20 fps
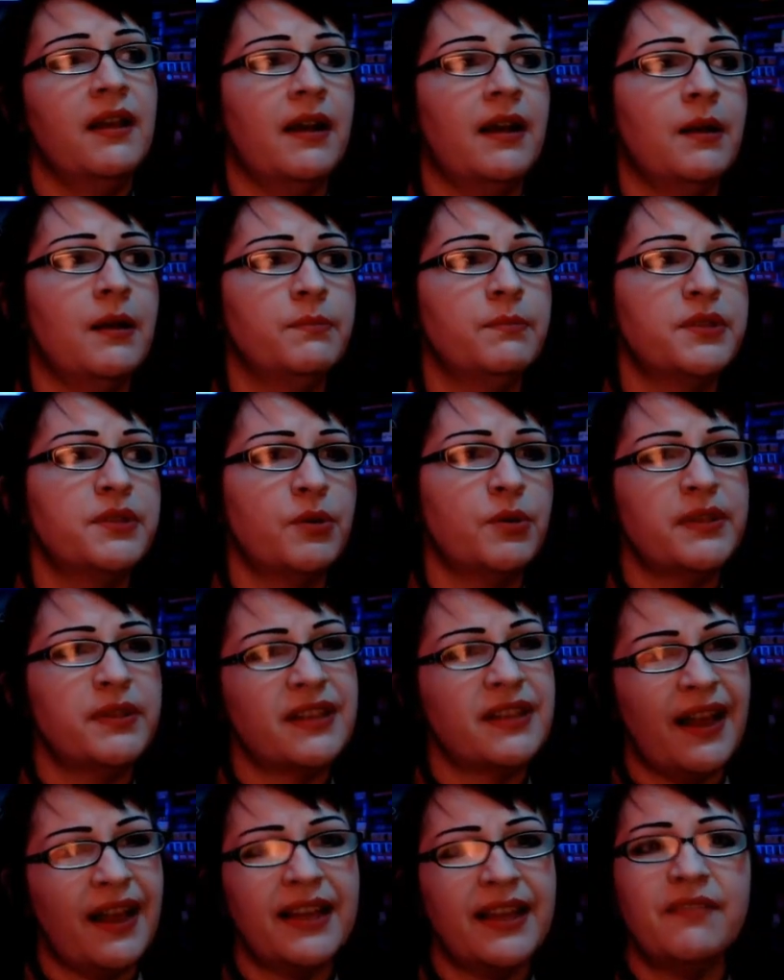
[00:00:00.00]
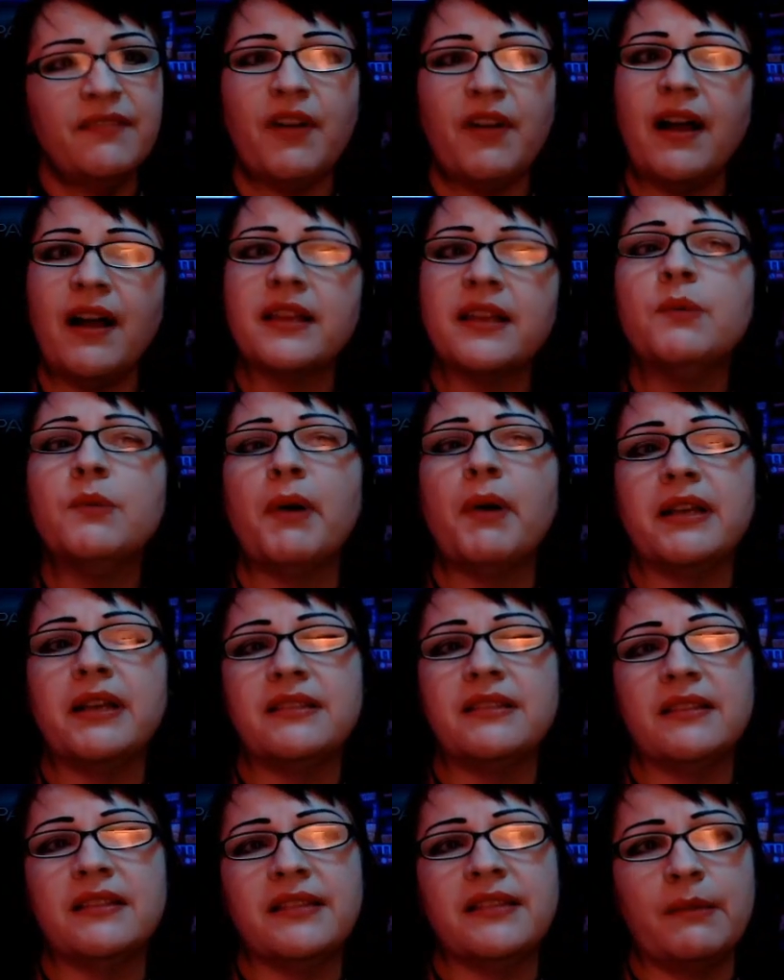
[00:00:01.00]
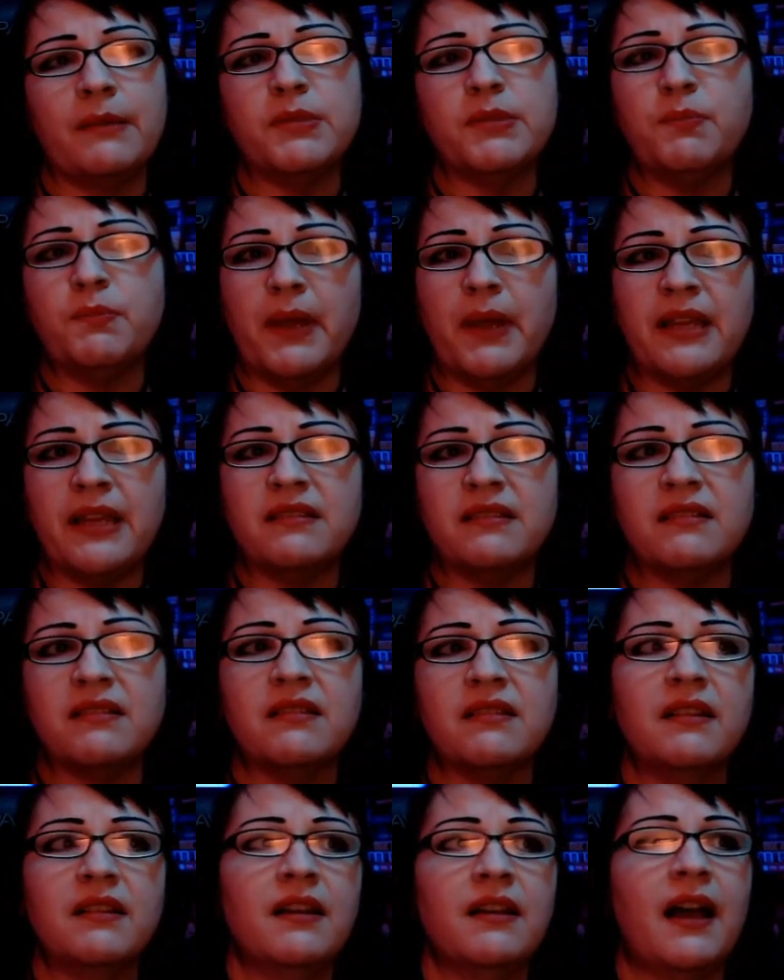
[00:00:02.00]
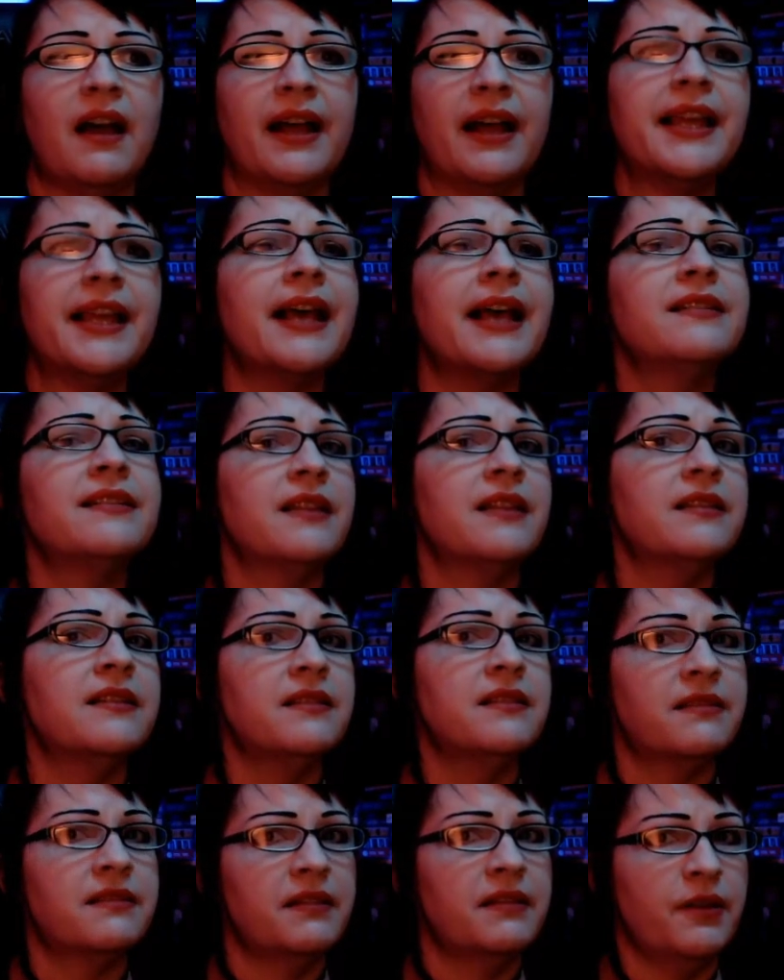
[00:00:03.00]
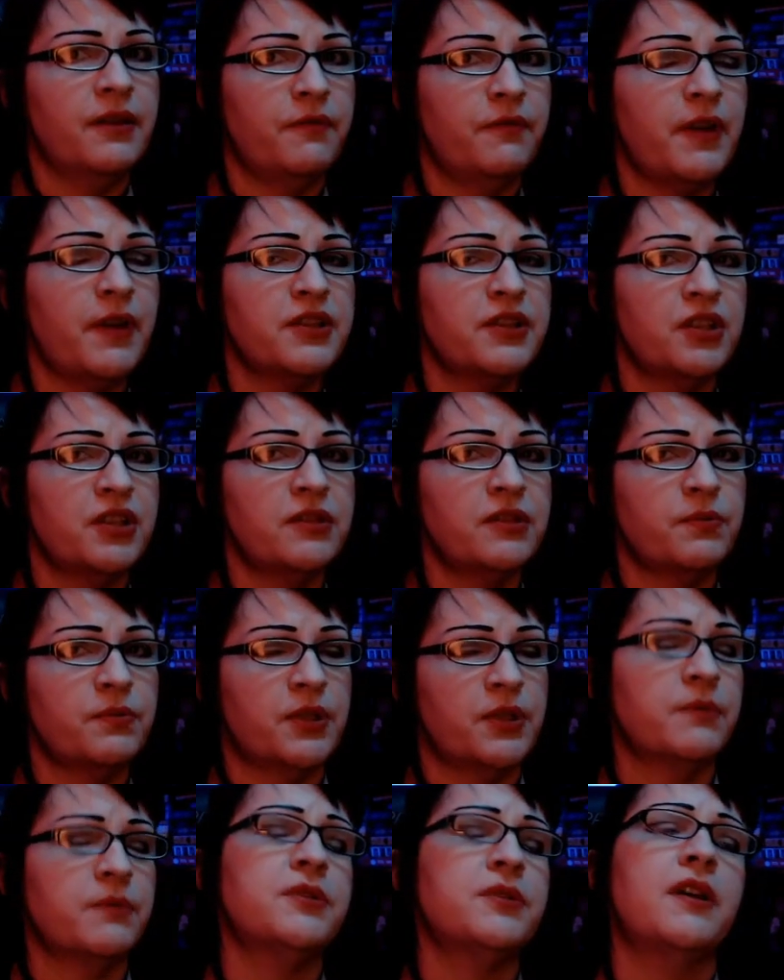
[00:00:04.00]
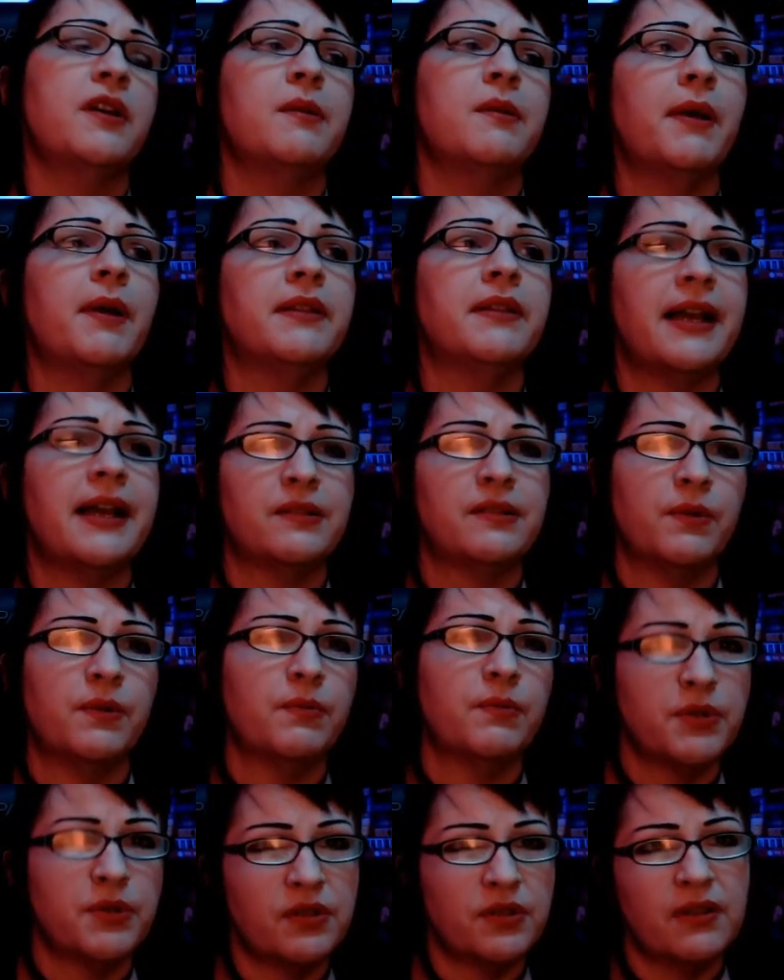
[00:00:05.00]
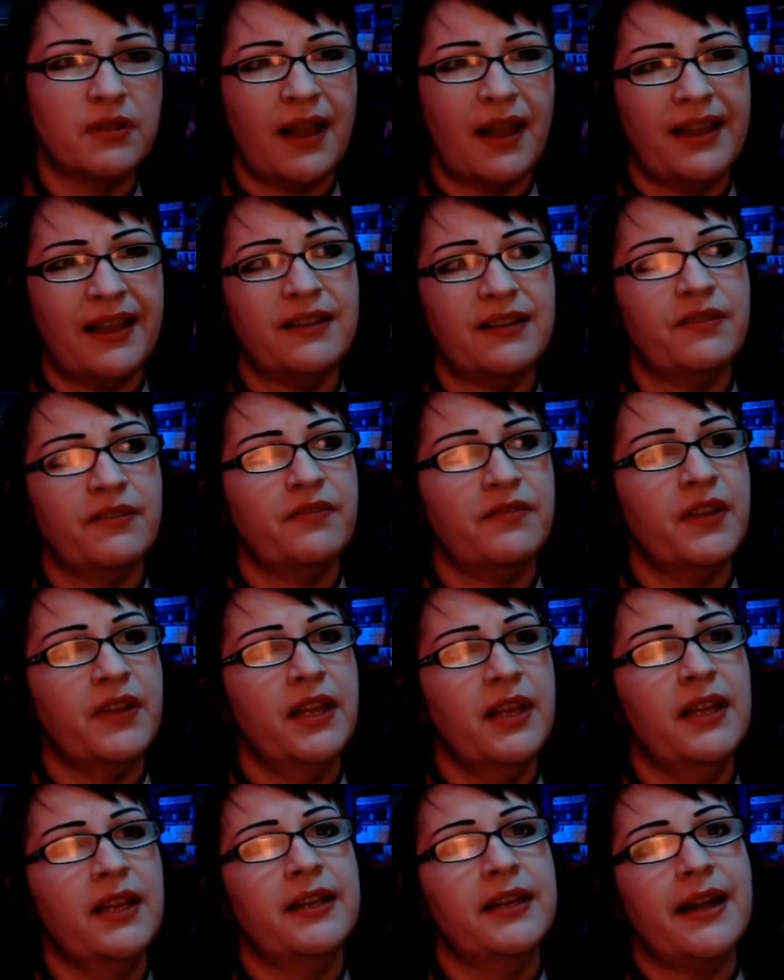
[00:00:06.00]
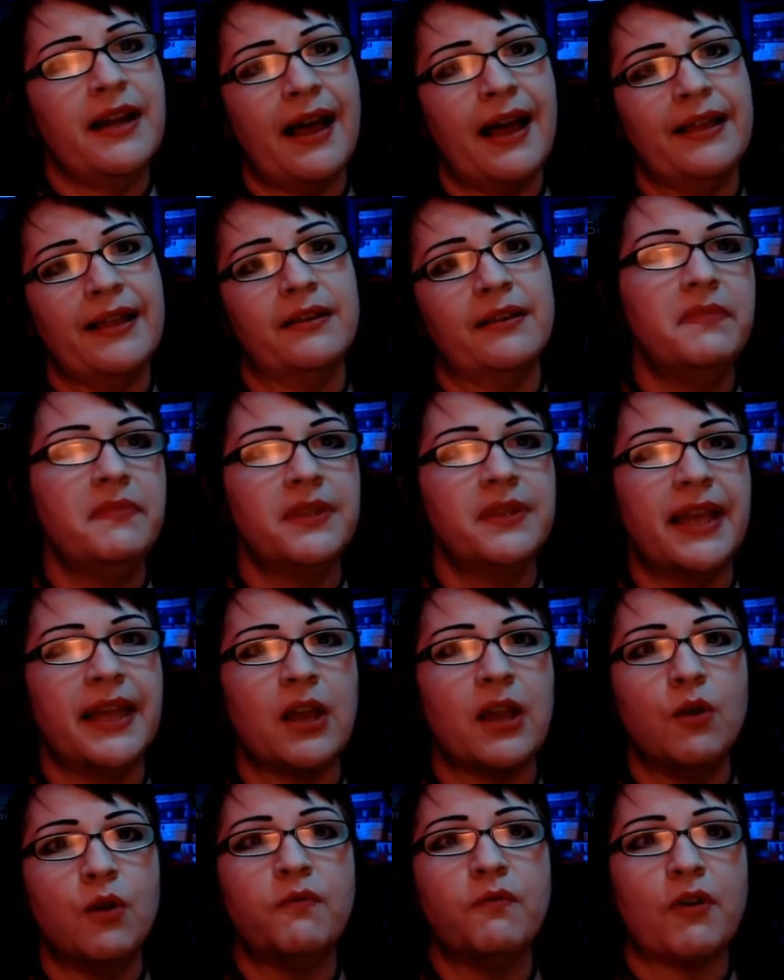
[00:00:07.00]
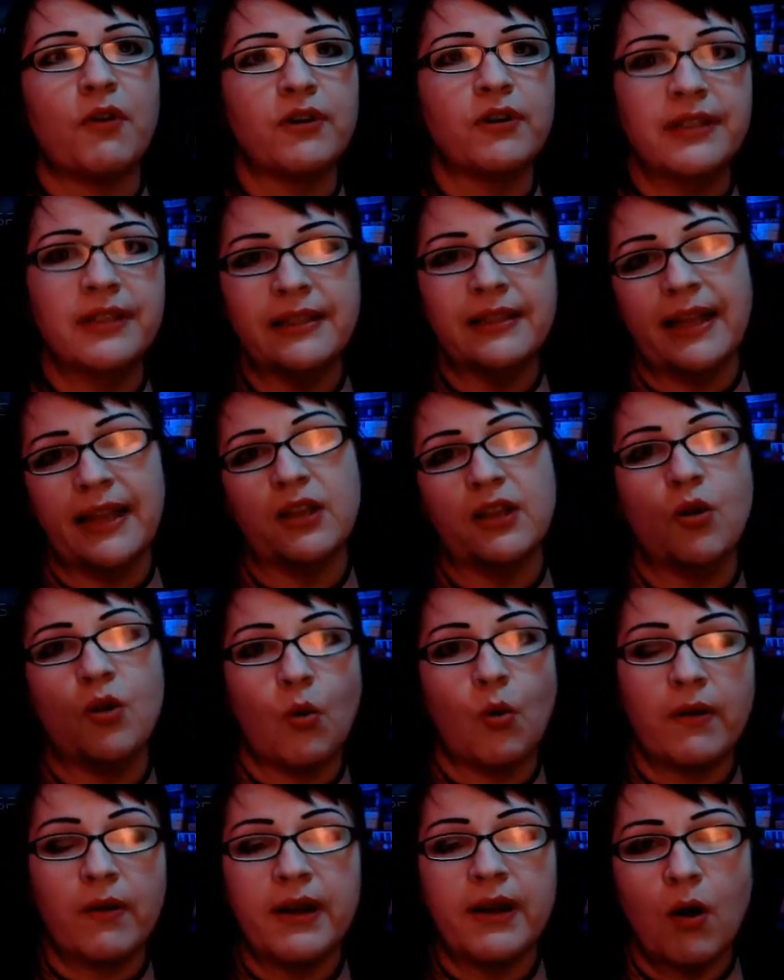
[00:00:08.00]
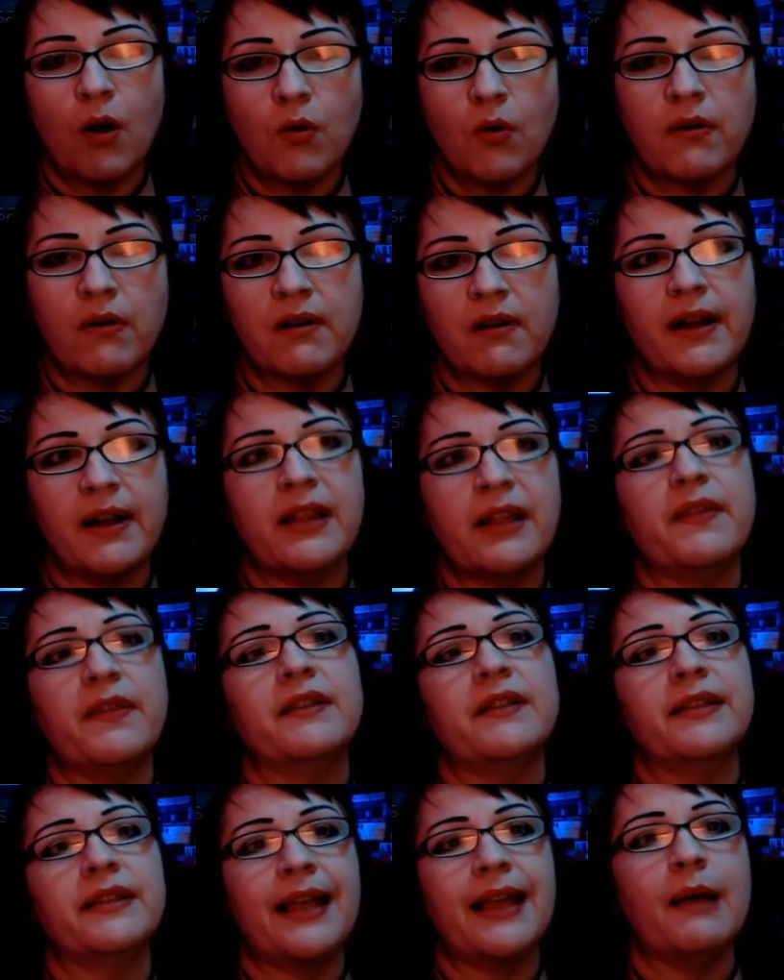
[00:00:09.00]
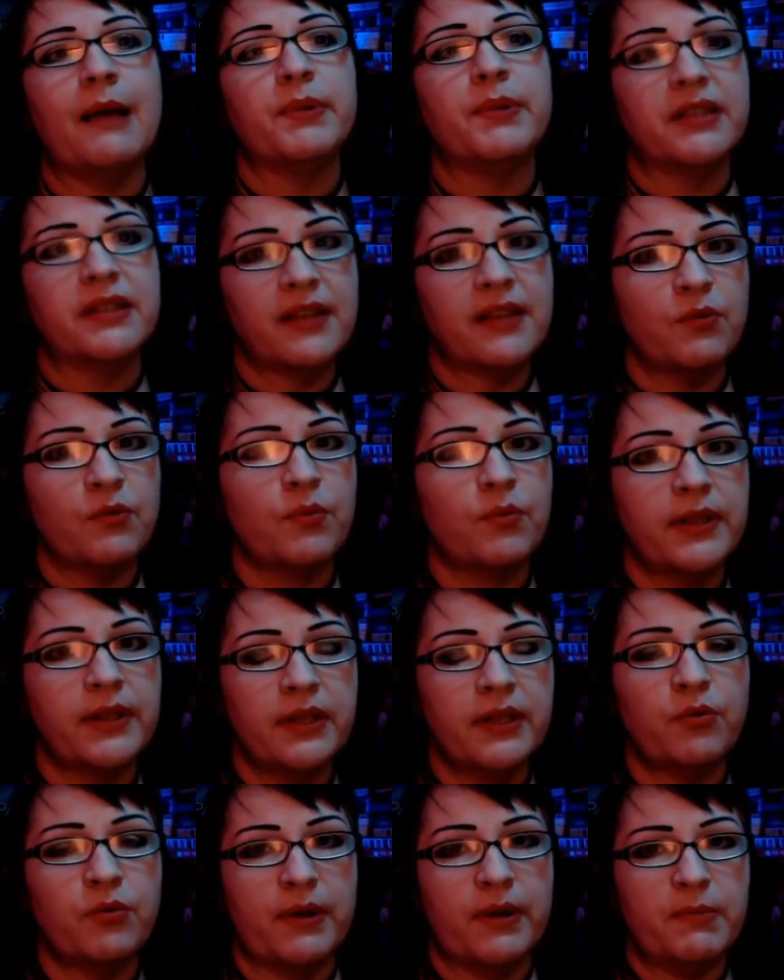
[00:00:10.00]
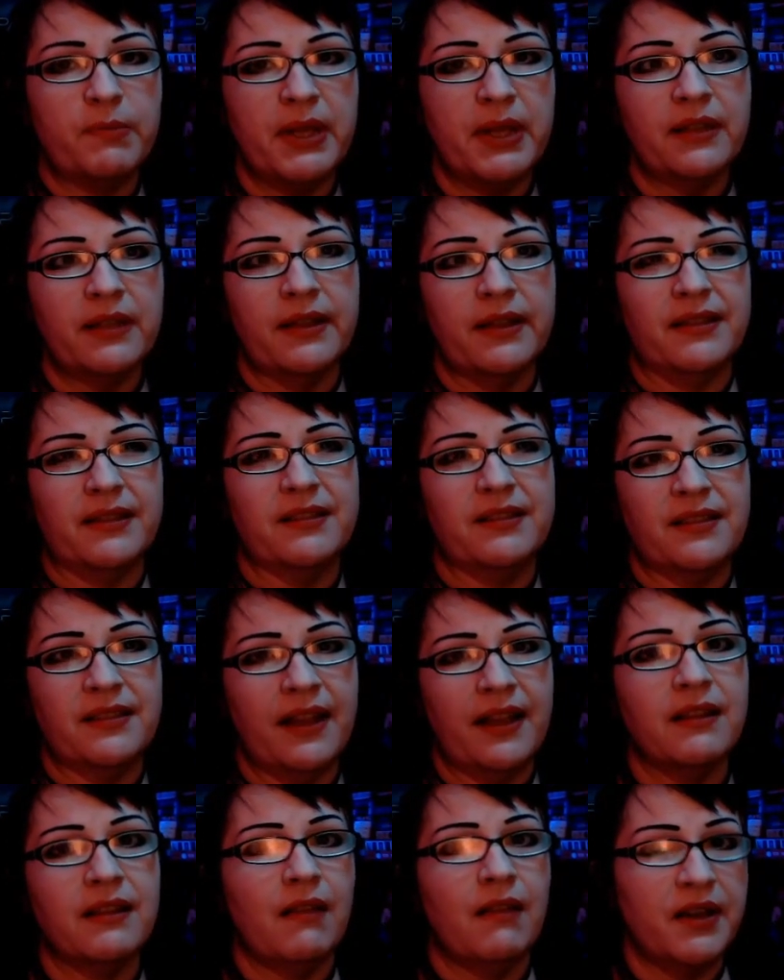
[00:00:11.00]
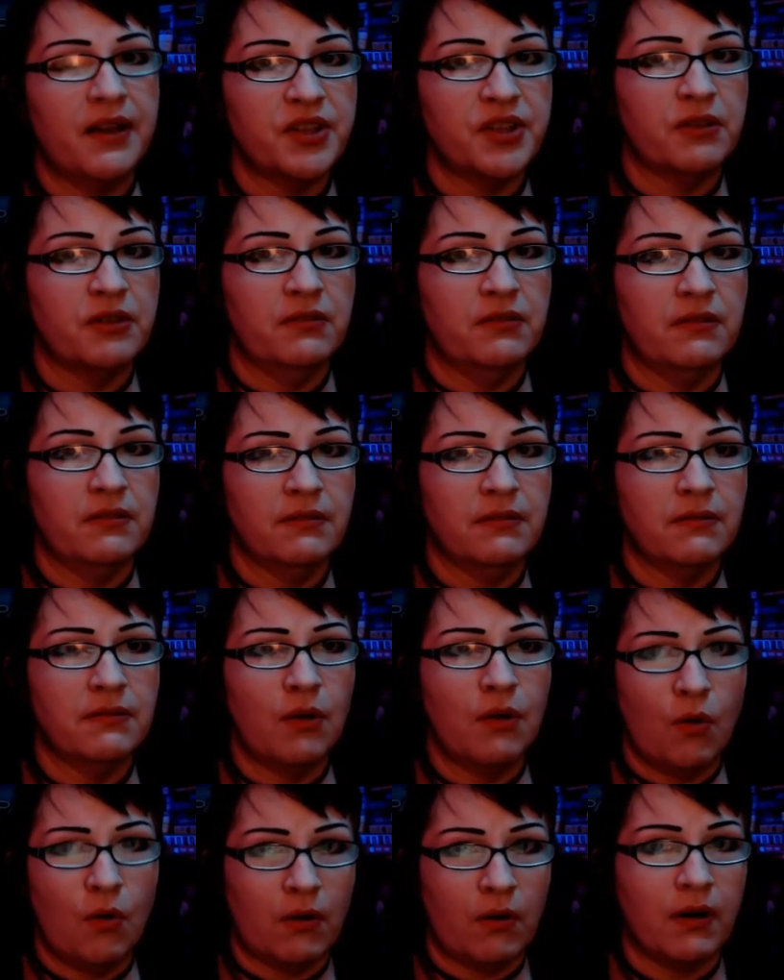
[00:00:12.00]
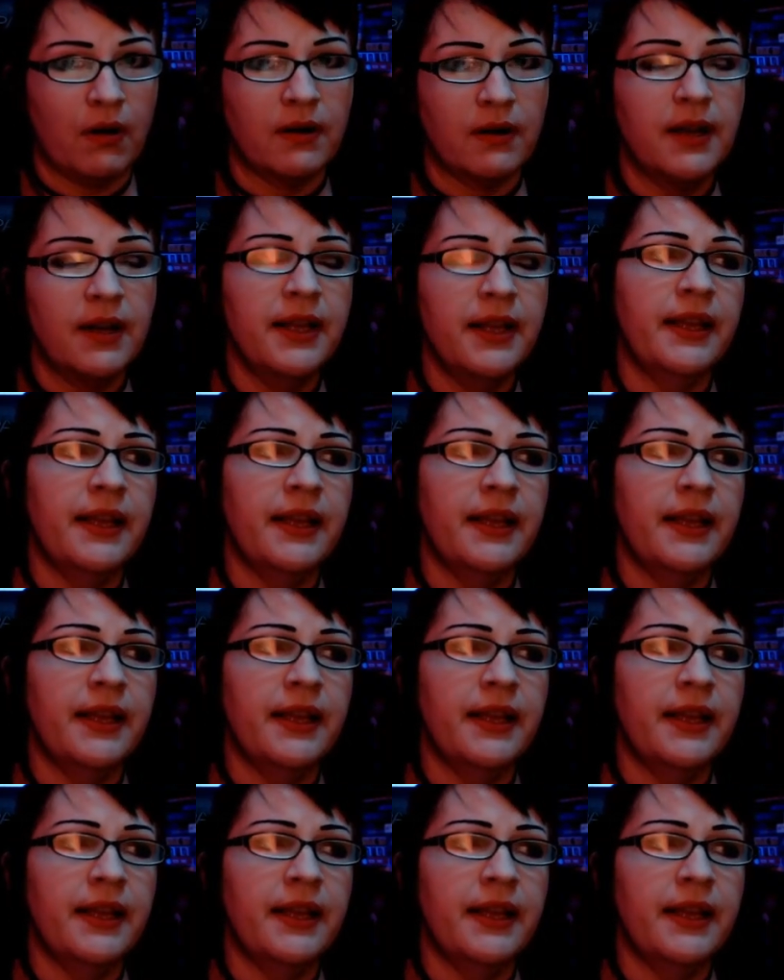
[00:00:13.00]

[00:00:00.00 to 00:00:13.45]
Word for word: So it's kind of occupies the same space, I guess, as Confessions, which I was talking about last week, which is kind of not like overtly like gory horror or anything like that, but it's like really creepy, like psychological horror,